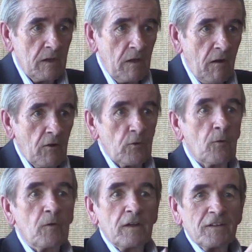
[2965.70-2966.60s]

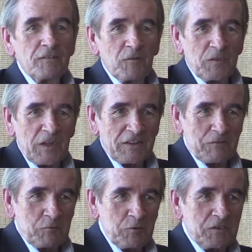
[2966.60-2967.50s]
Although one thing
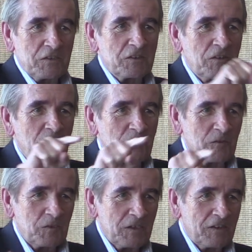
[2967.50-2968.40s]
that Putin shares
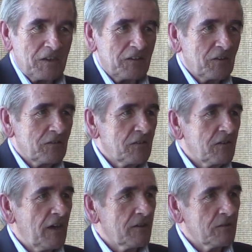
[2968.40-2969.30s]
with Nicholas
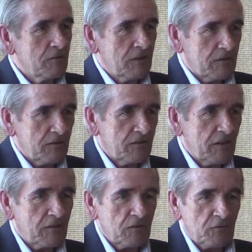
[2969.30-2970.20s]
II, or Nicholas
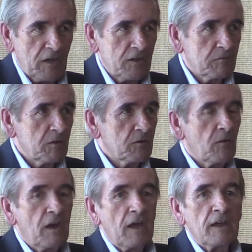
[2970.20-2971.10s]
II's finance minister,
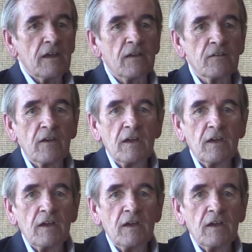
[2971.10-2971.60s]
is